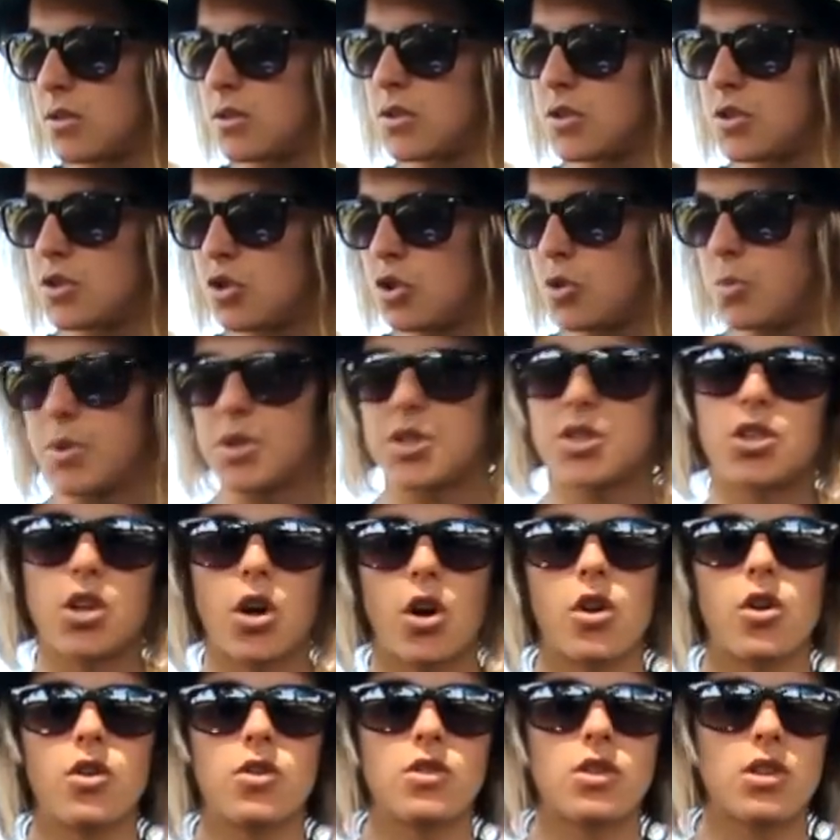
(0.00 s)
Super
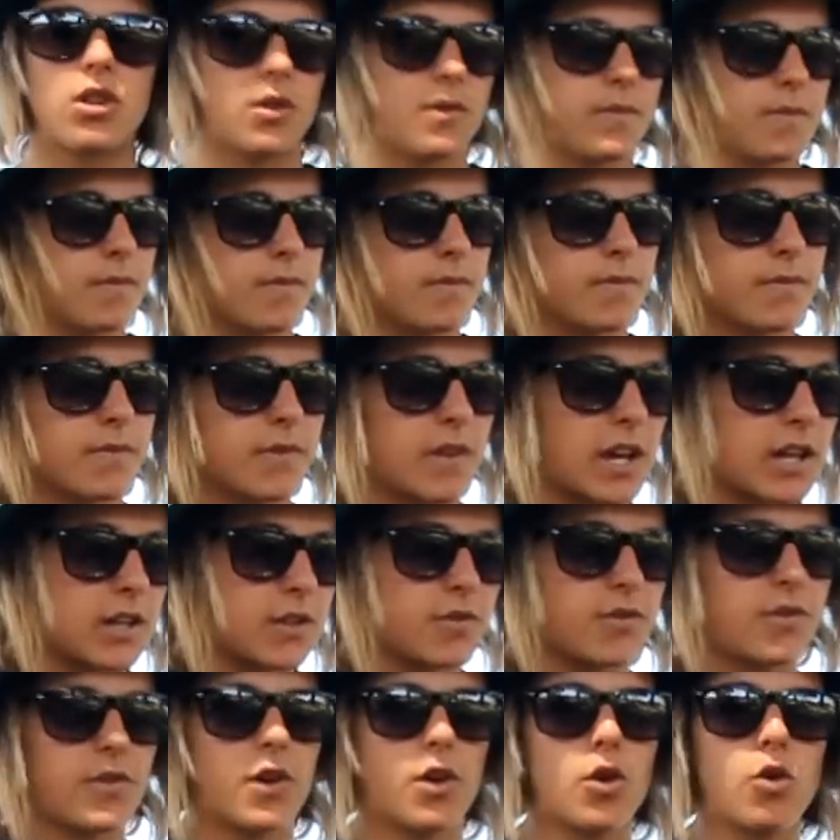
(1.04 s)
stoked.
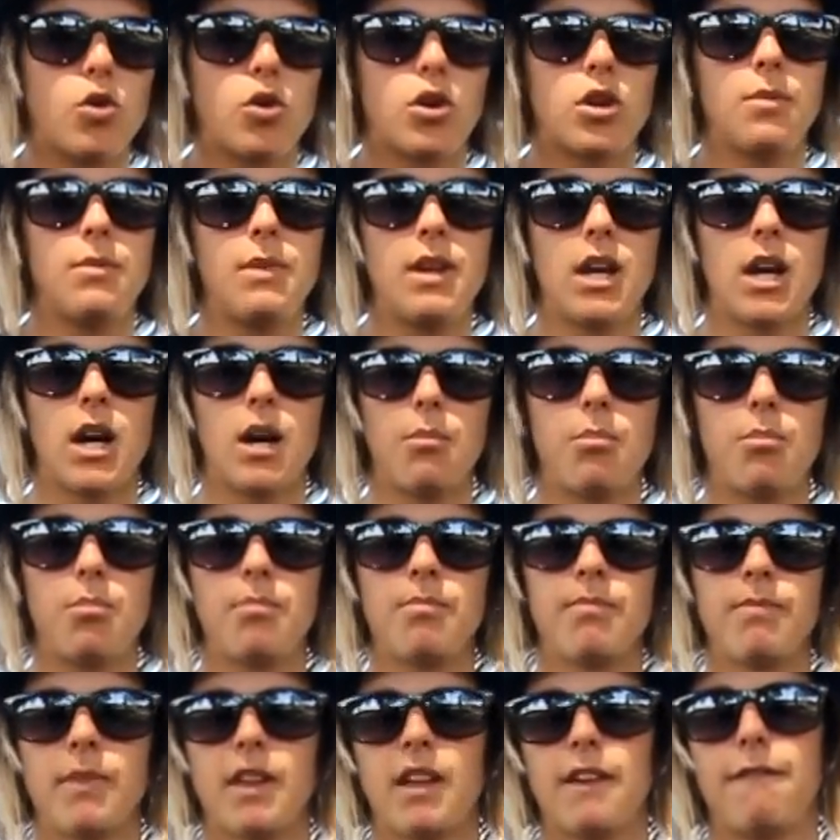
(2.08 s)
Thanks for hooking me up,
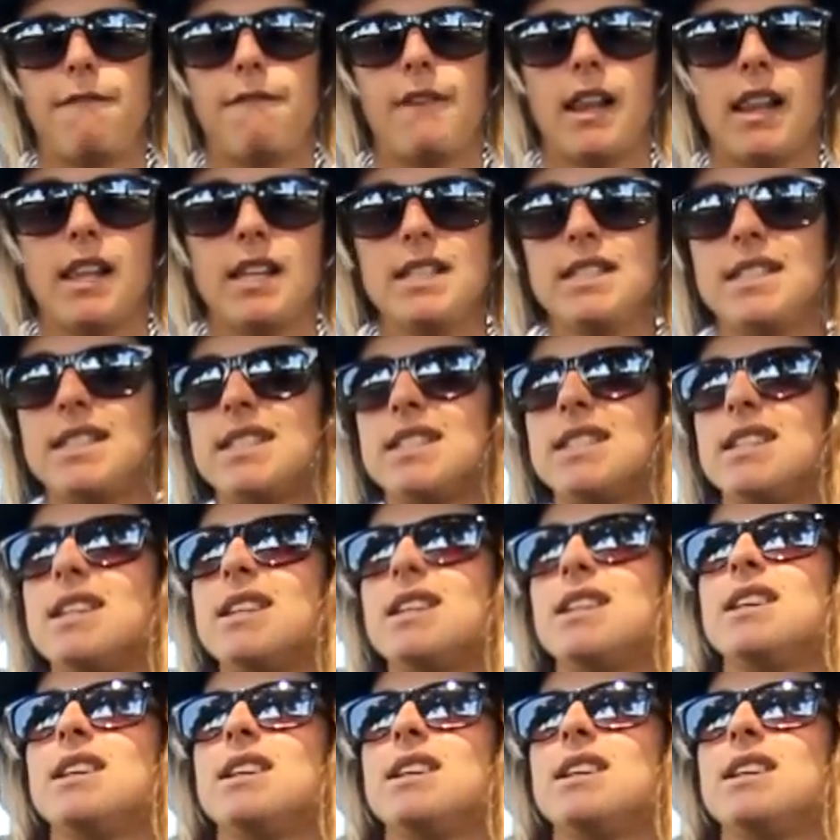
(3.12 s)
fellas.